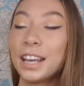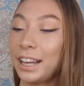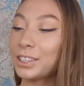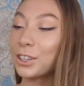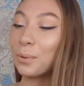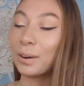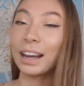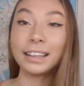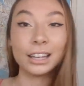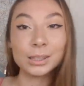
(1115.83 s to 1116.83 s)
It's so
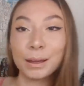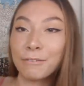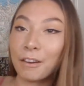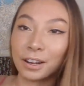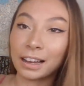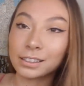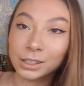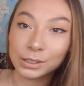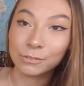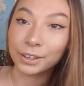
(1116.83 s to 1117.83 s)
bright. Yellow is my favorite color,
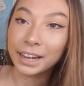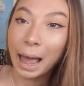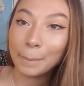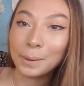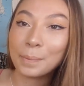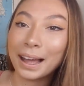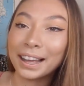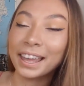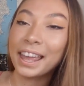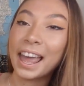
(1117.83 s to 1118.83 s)
so it's a very happy bag